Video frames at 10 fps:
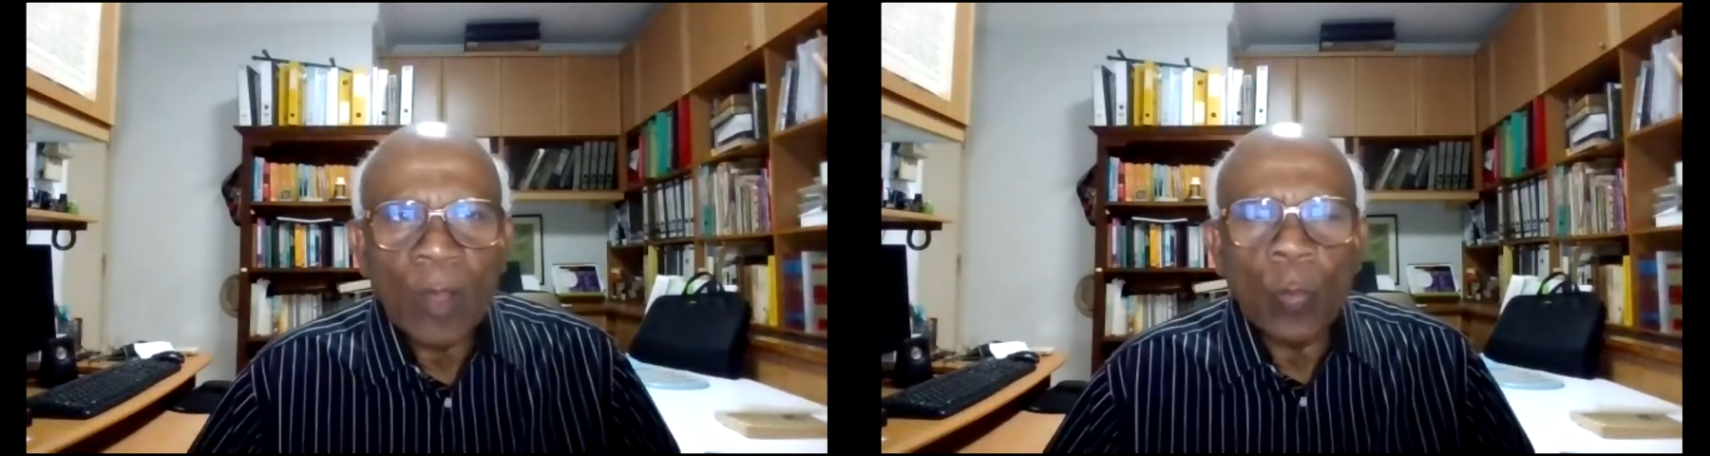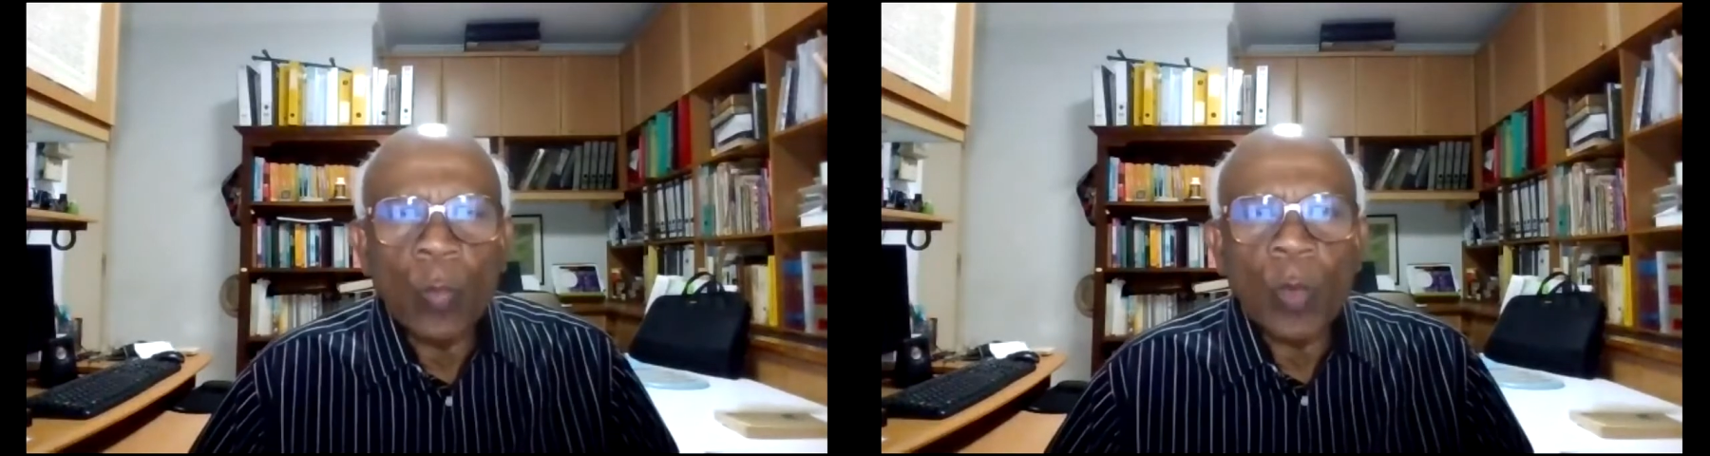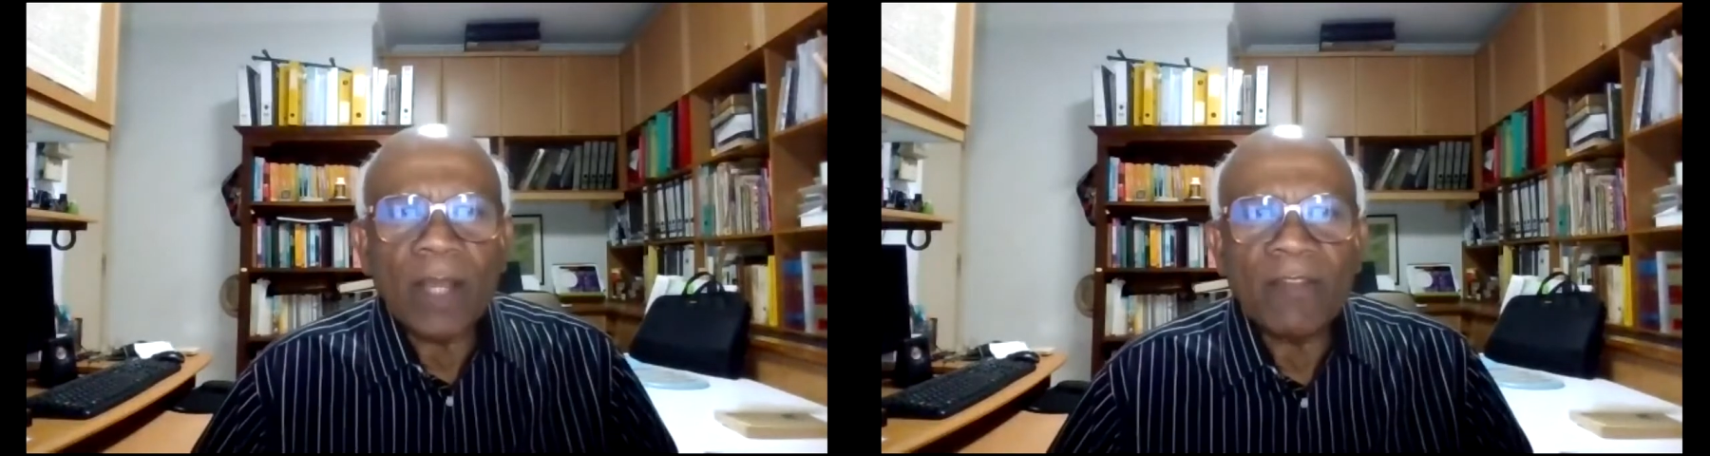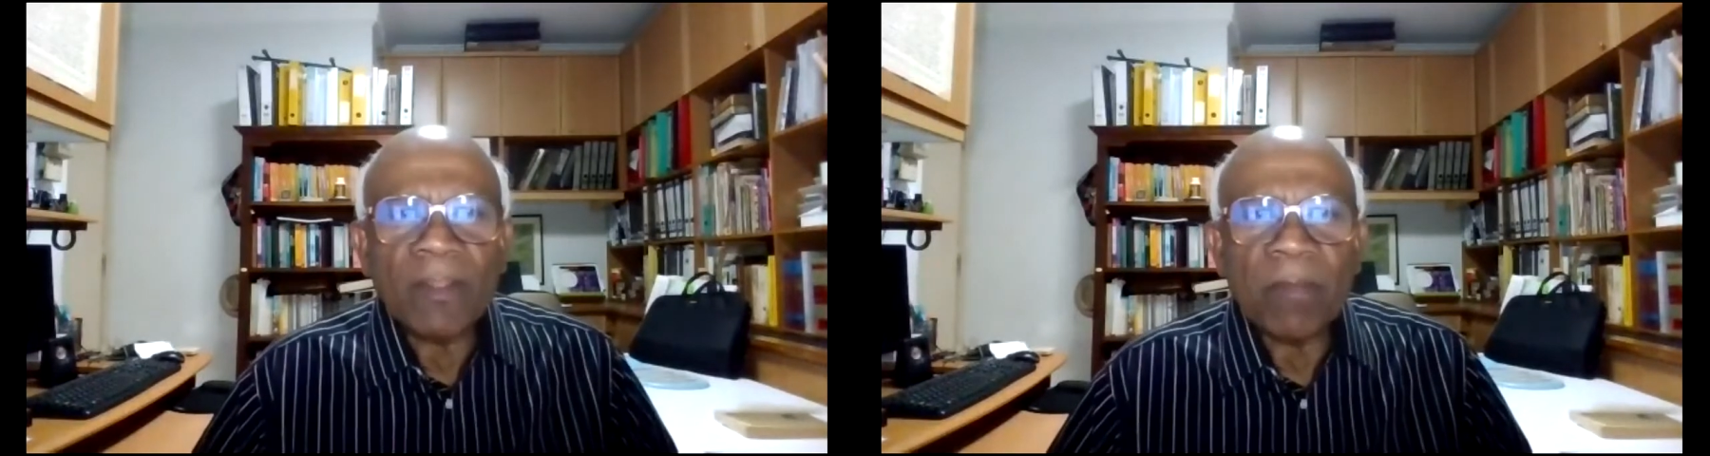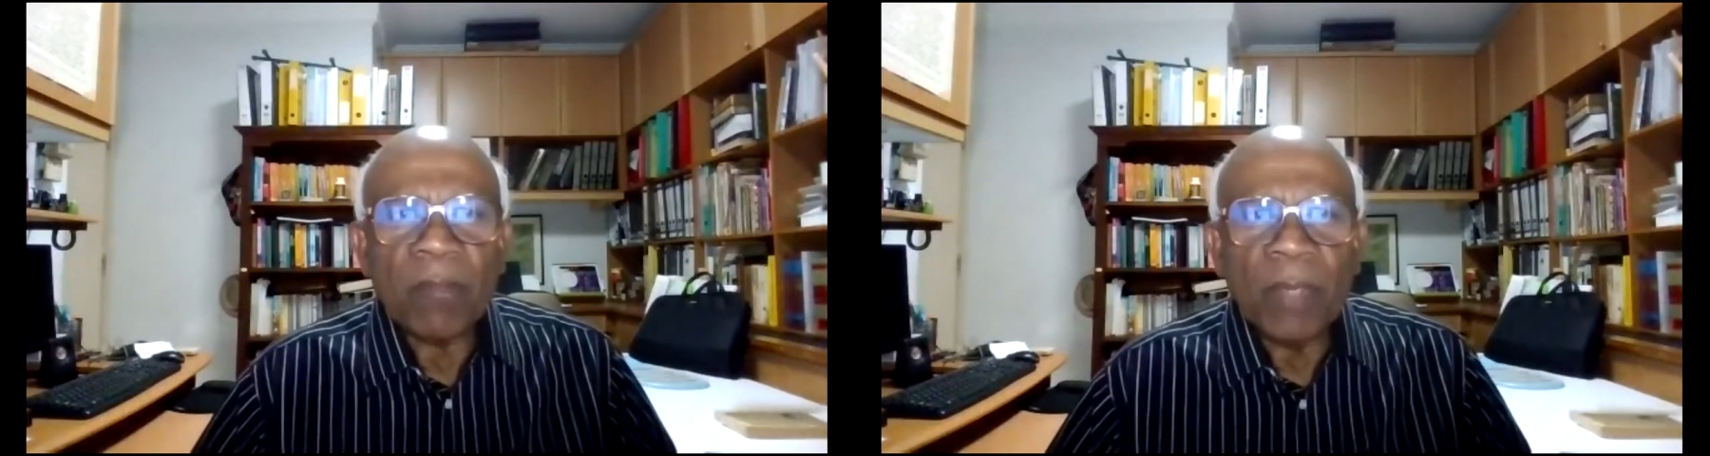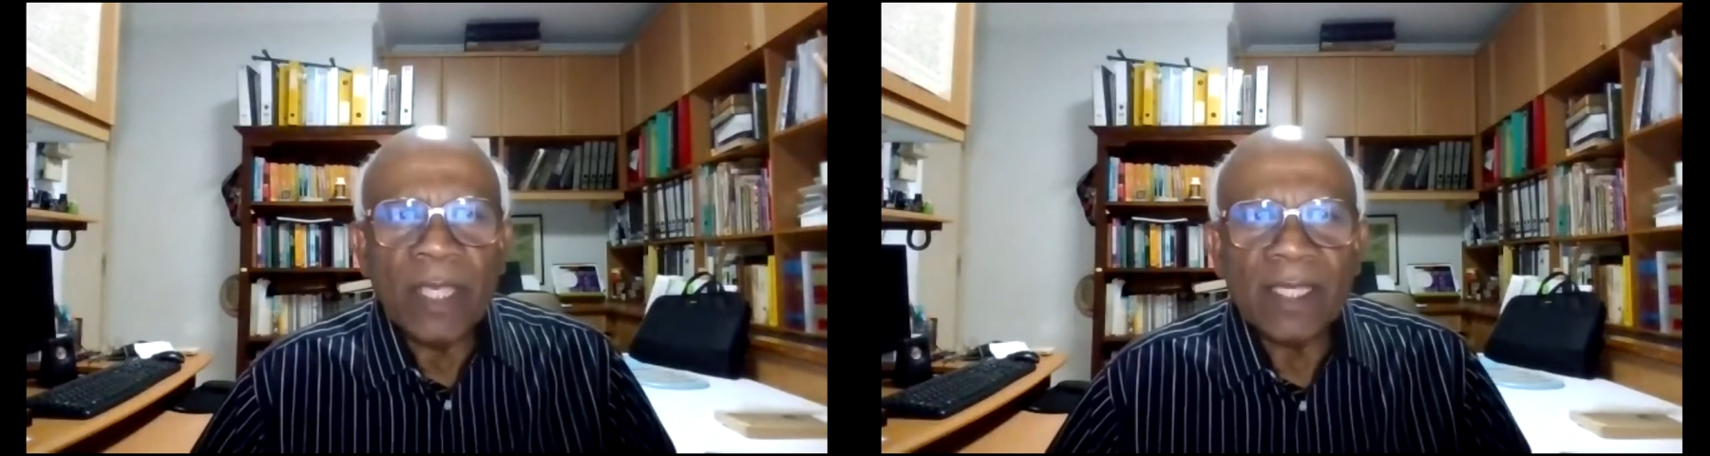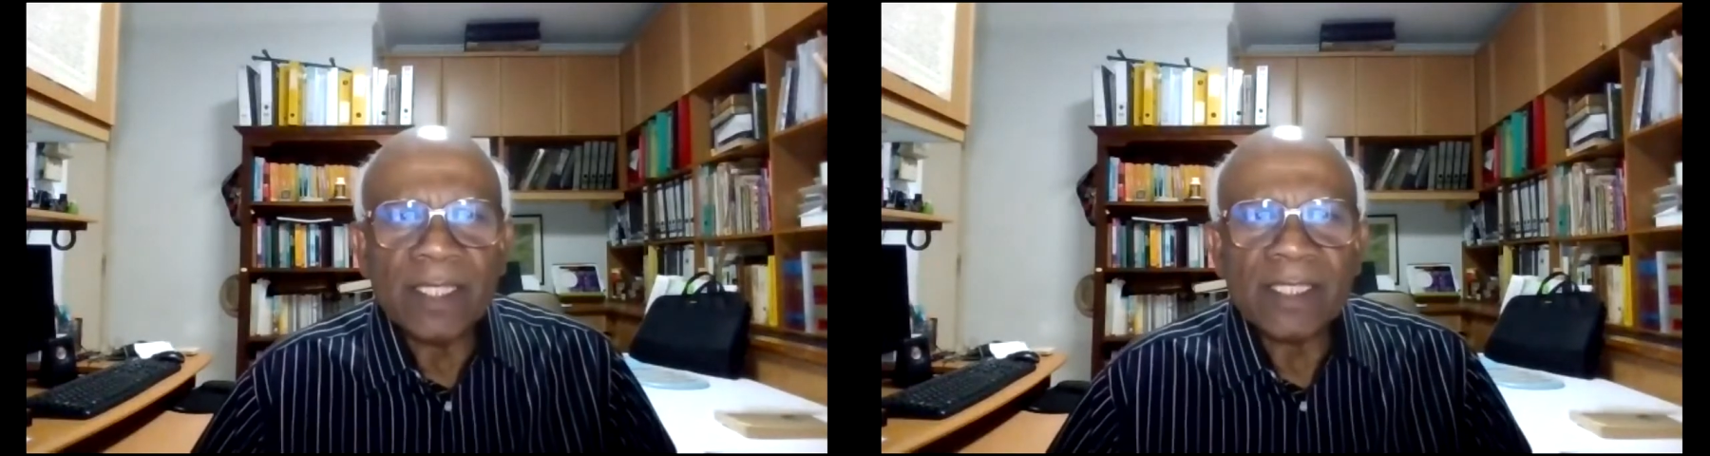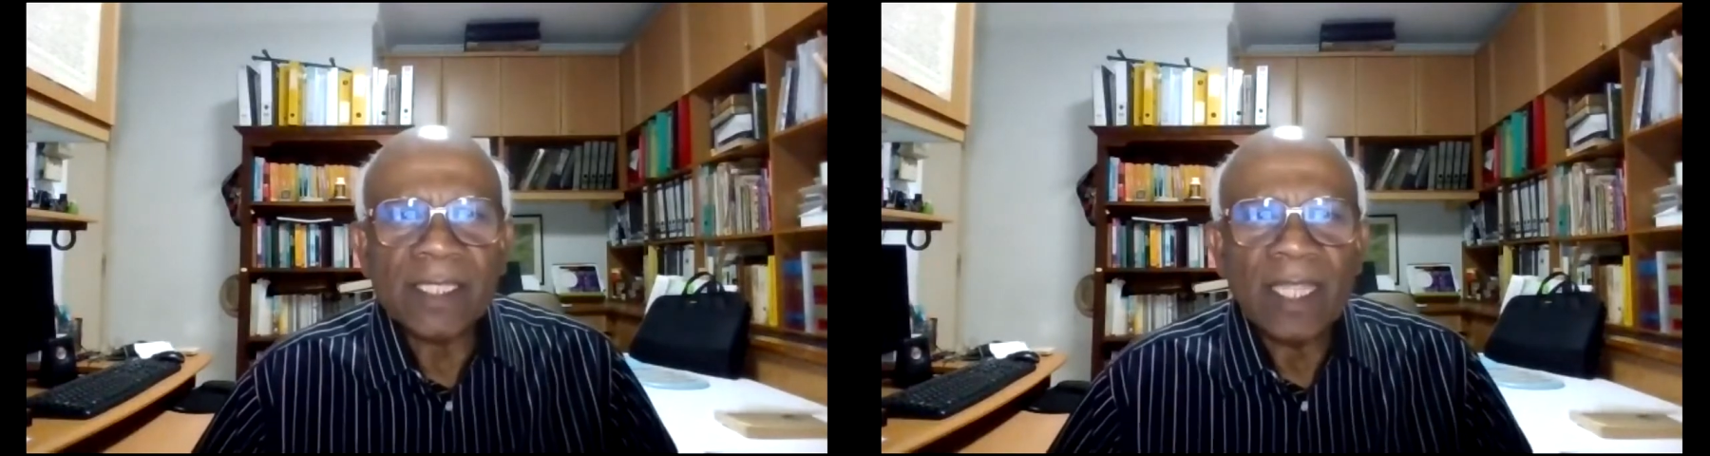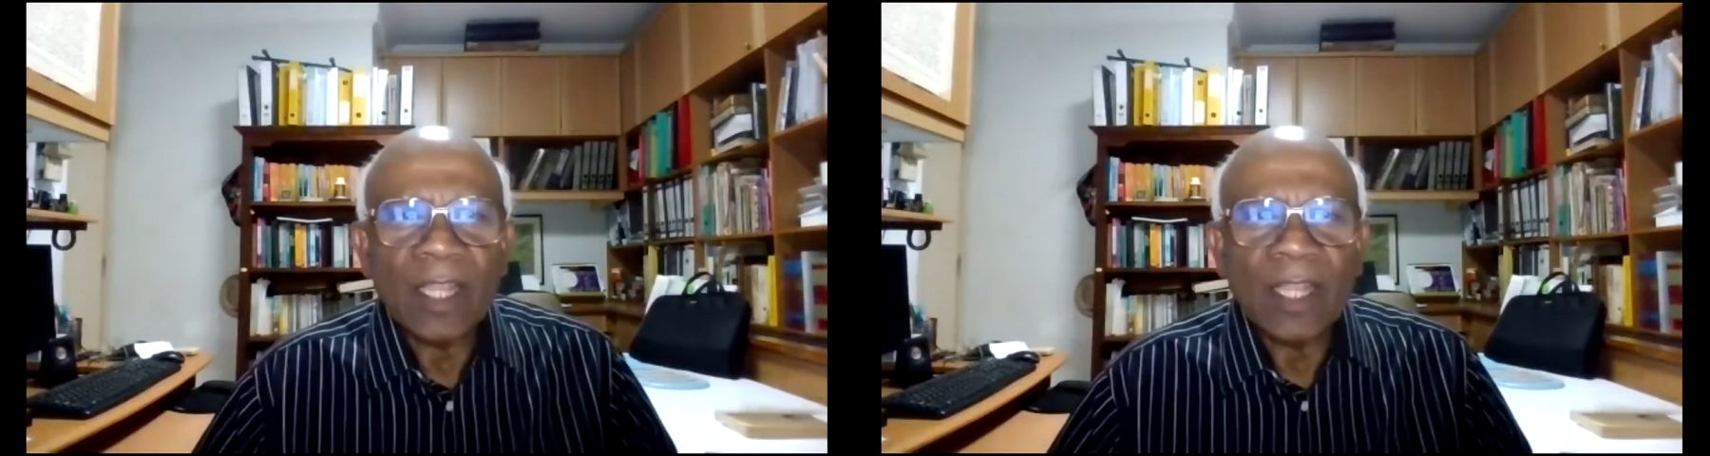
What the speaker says: One of the biggest